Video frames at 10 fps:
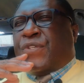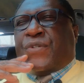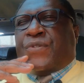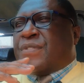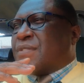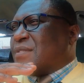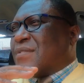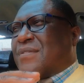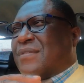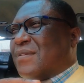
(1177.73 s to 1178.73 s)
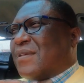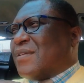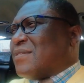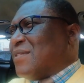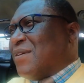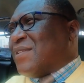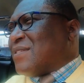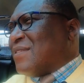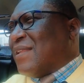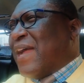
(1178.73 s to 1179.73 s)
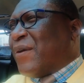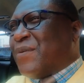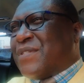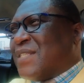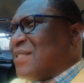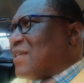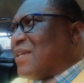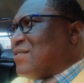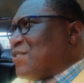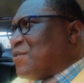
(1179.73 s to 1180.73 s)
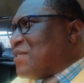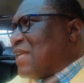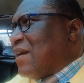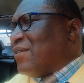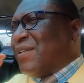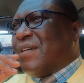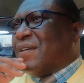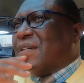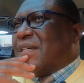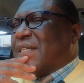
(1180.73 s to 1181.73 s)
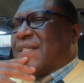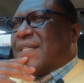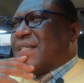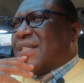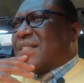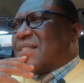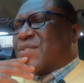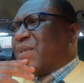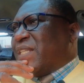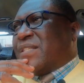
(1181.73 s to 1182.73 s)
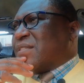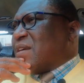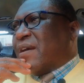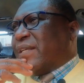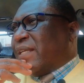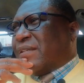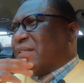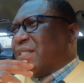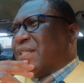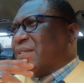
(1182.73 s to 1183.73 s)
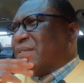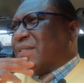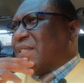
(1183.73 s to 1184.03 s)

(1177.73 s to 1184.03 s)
use, because, you know, this language these kids use now, you know, it's really disheartening, you know.